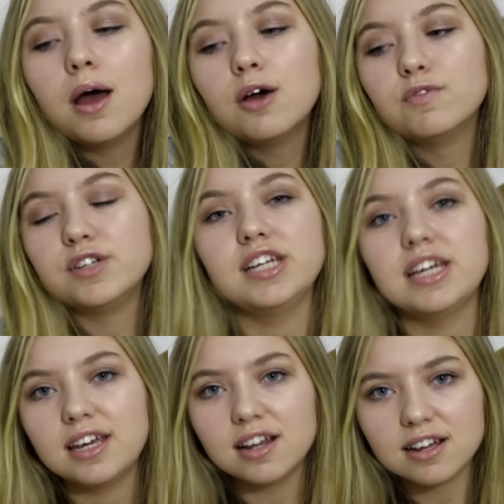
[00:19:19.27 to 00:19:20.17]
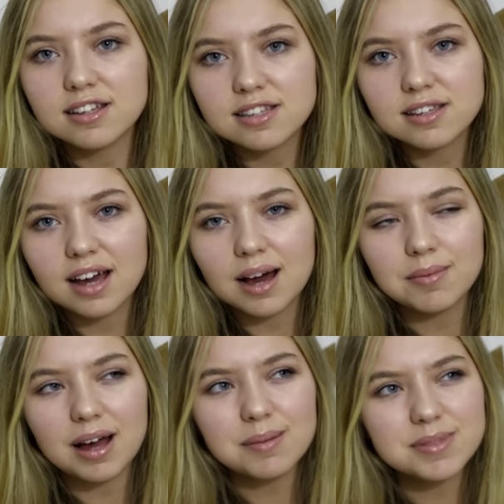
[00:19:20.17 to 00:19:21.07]
ridiculous.
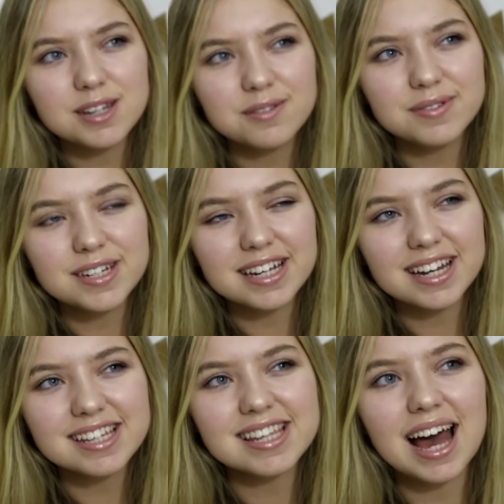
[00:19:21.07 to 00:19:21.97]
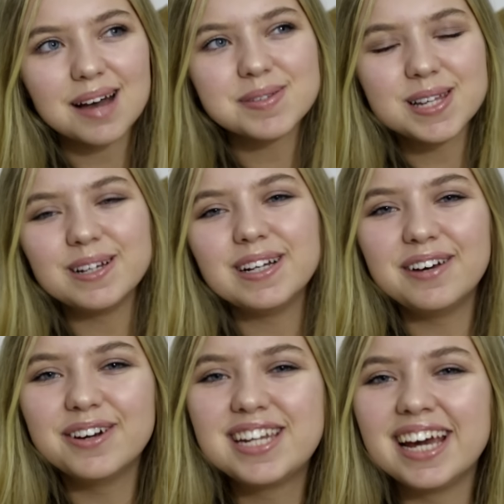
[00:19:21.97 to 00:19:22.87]
Absolute ridiculous, absolutely
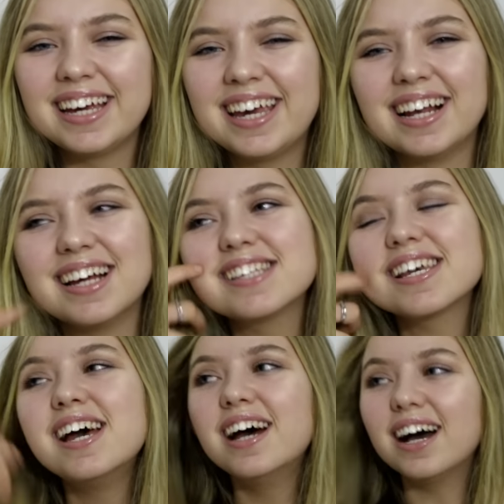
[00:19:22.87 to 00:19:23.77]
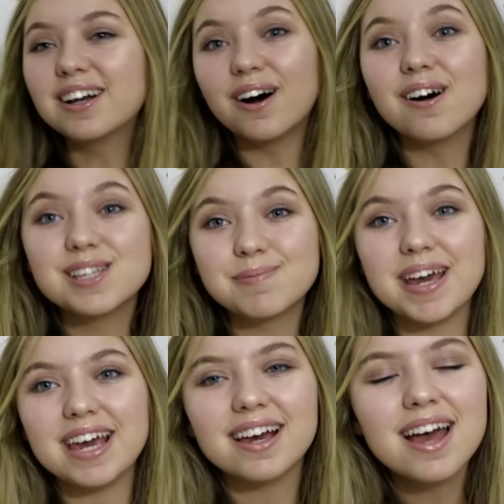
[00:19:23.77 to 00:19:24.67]
ridiculous. I can't
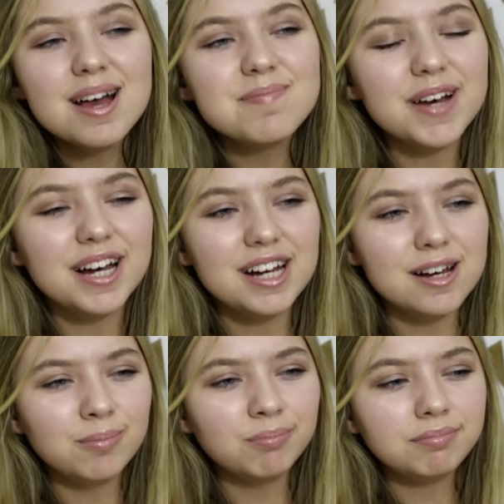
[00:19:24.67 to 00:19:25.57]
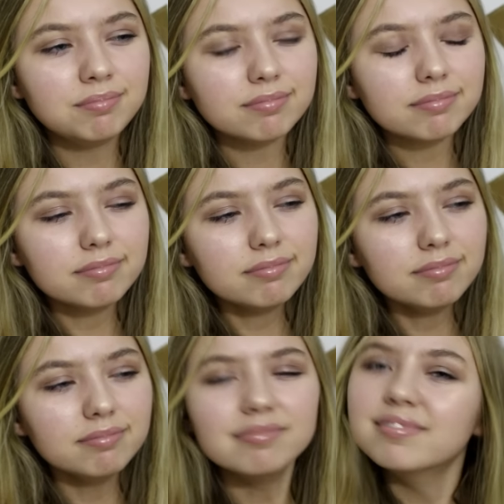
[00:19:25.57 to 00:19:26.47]
speak, but
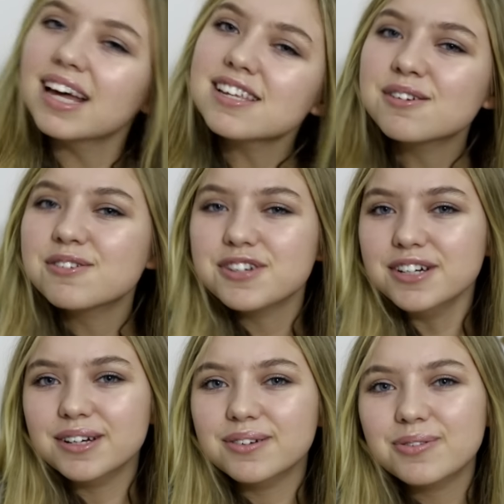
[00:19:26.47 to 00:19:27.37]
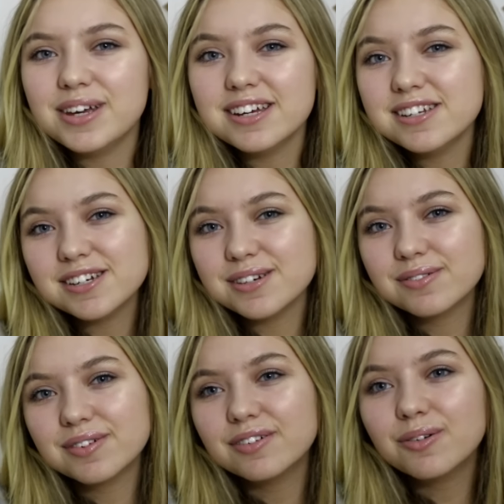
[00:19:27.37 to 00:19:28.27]
that's not true. We can
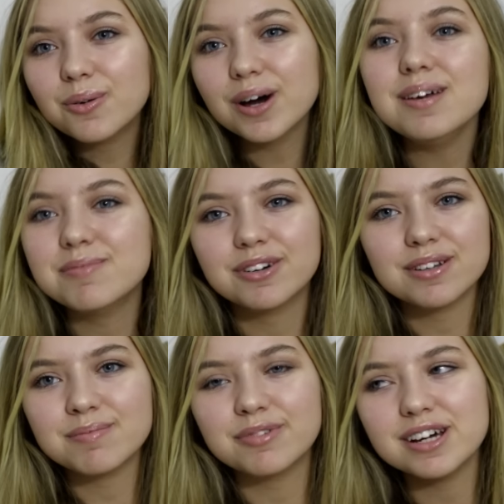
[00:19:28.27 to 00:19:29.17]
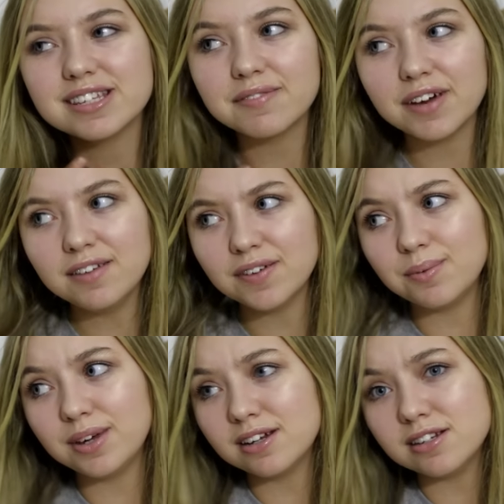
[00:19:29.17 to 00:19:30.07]
do way more than boys. If anything,
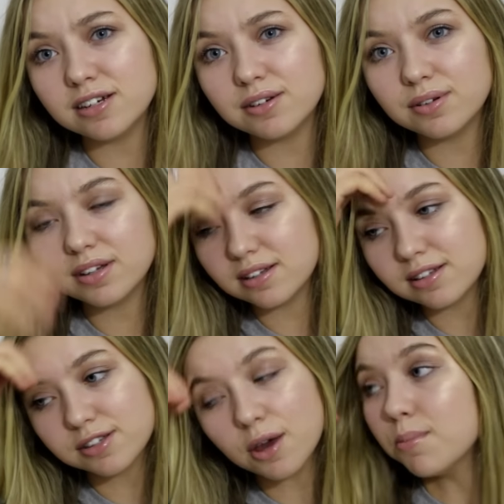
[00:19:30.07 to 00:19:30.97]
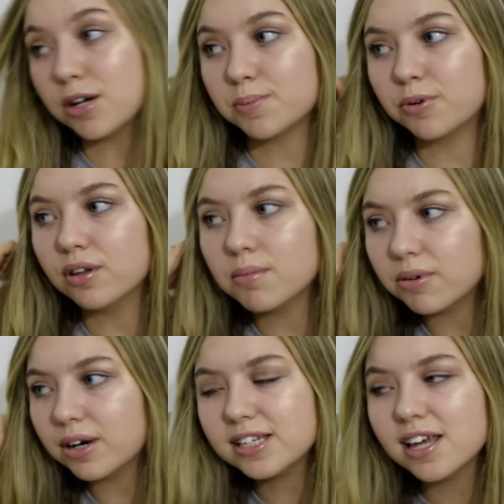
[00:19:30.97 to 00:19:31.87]
we can do so much more than
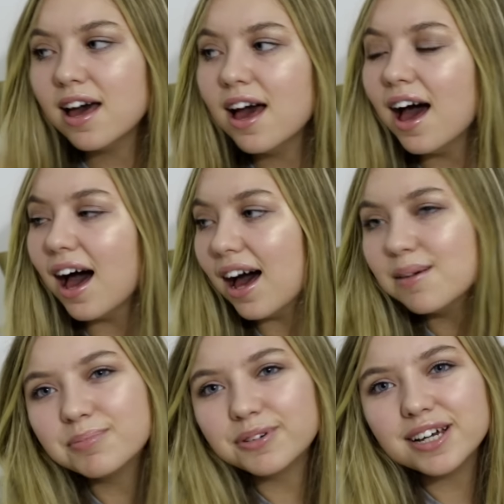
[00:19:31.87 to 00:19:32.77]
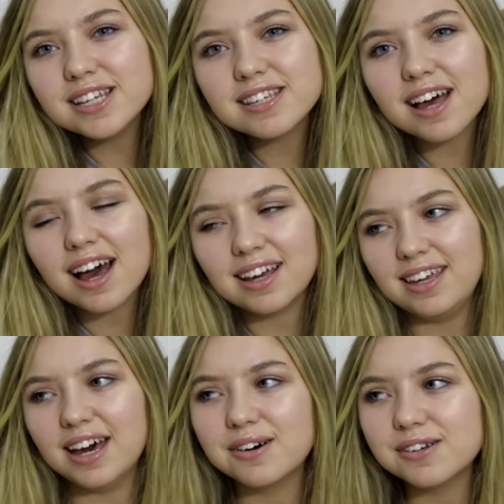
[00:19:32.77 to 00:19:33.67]
boys, and boys and
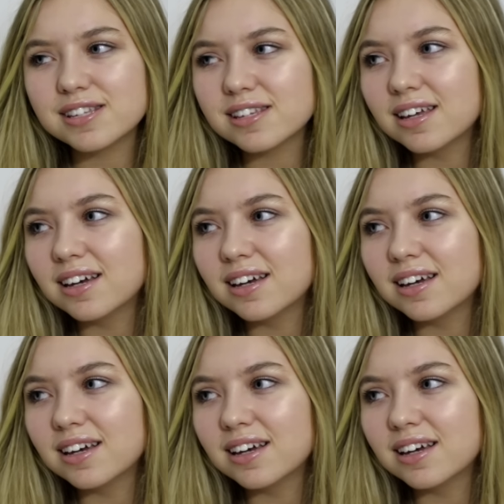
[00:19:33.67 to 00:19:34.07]
girls